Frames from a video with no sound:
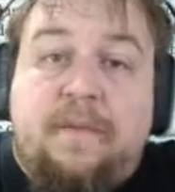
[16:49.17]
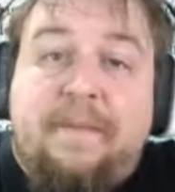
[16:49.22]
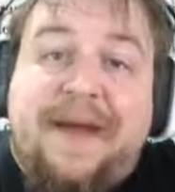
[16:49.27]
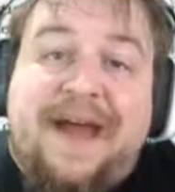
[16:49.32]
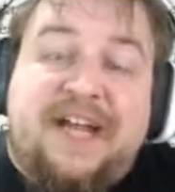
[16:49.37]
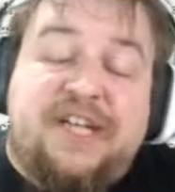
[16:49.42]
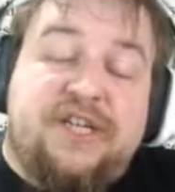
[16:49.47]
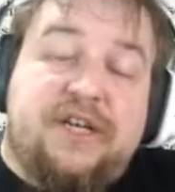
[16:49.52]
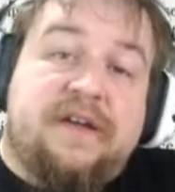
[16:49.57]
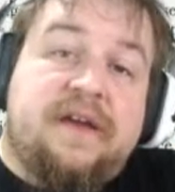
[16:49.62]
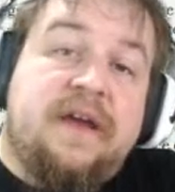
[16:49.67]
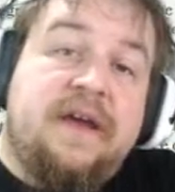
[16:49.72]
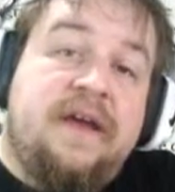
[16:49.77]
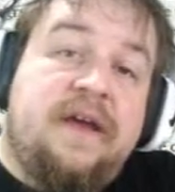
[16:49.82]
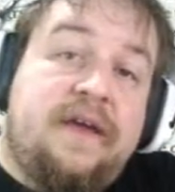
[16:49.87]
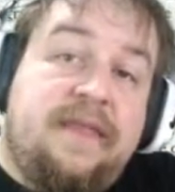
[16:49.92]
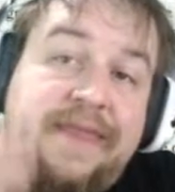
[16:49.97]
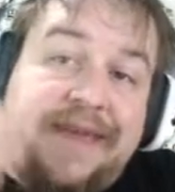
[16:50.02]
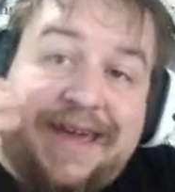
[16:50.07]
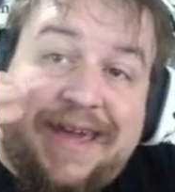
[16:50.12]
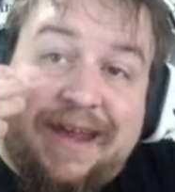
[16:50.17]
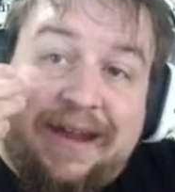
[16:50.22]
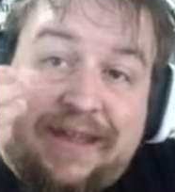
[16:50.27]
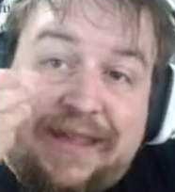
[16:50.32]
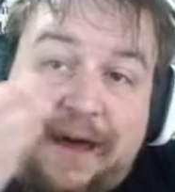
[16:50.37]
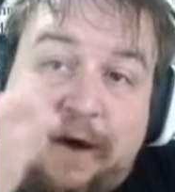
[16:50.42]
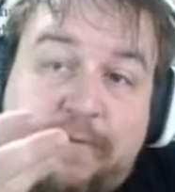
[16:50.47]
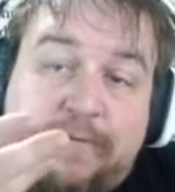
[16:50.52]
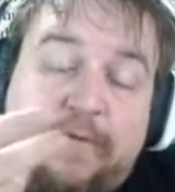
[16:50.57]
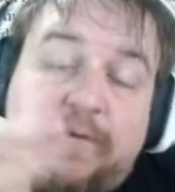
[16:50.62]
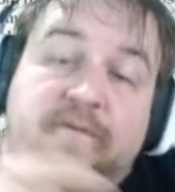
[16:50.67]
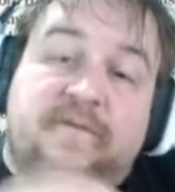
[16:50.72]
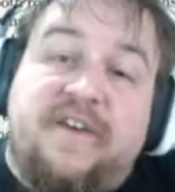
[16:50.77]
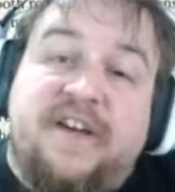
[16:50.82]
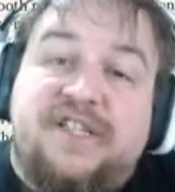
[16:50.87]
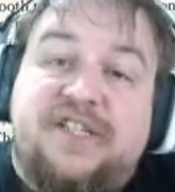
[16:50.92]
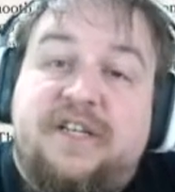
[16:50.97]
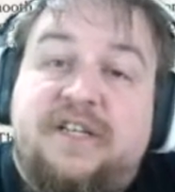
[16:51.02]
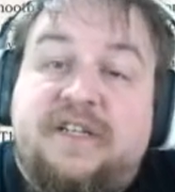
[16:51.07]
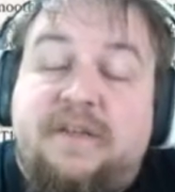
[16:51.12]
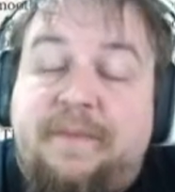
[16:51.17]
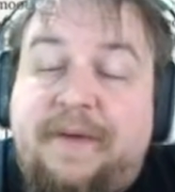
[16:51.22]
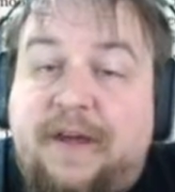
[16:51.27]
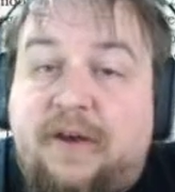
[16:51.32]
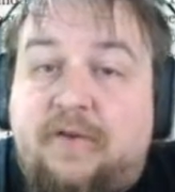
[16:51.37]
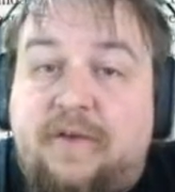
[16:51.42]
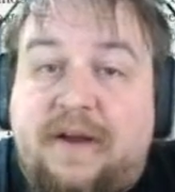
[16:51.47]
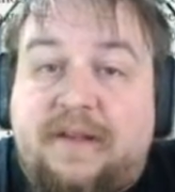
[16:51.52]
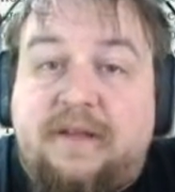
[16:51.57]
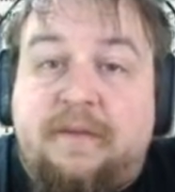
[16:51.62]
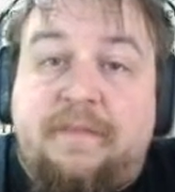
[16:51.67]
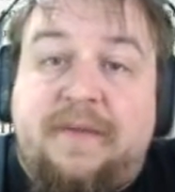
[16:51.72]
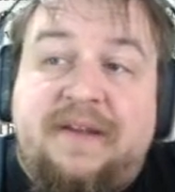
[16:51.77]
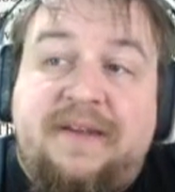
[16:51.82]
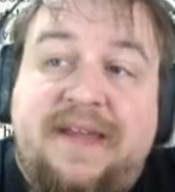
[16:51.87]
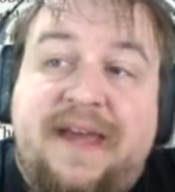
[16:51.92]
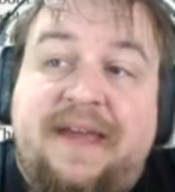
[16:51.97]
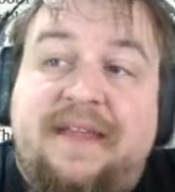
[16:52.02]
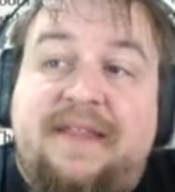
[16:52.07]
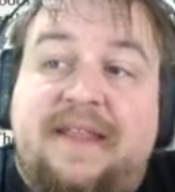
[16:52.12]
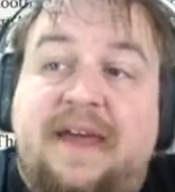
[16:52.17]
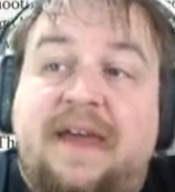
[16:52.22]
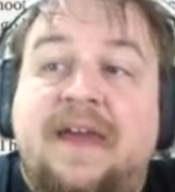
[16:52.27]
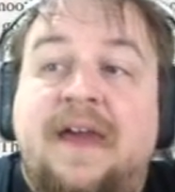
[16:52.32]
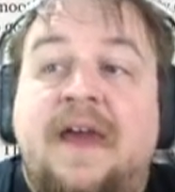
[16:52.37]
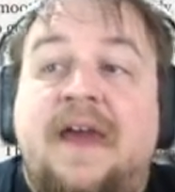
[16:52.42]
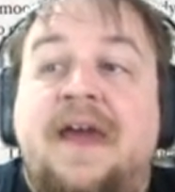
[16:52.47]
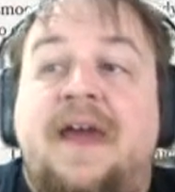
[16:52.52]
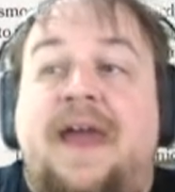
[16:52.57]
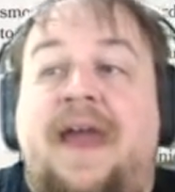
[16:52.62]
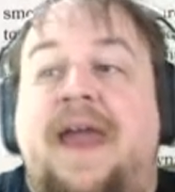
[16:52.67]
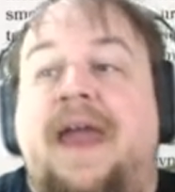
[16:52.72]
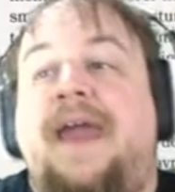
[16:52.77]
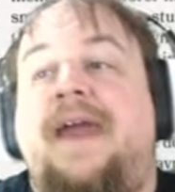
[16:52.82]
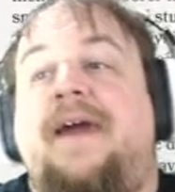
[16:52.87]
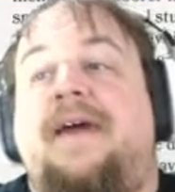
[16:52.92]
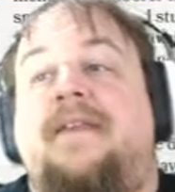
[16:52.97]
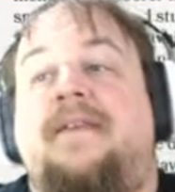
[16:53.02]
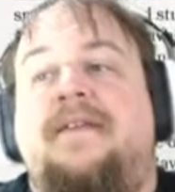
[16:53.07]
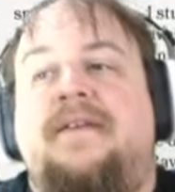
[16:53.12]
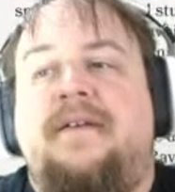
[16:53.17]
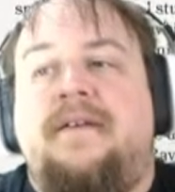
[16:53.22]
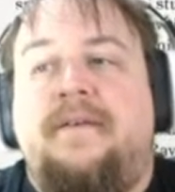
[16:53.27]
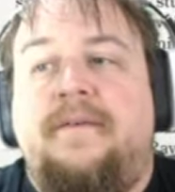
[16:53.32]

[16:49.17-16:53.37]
magic that can allow for vision to be corrected mundanely. And